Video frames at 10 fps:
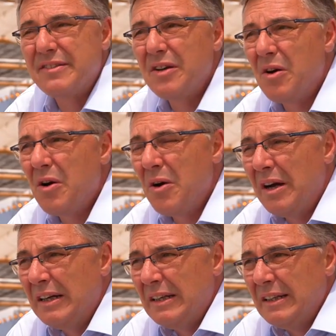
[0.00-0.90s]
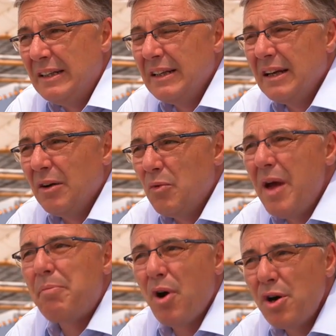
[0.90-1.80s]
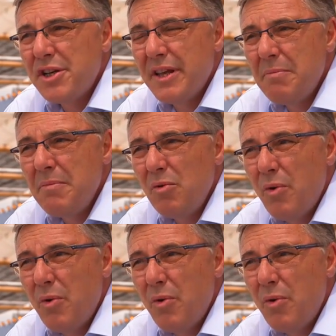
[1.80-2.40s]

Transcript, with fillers: So we approached him,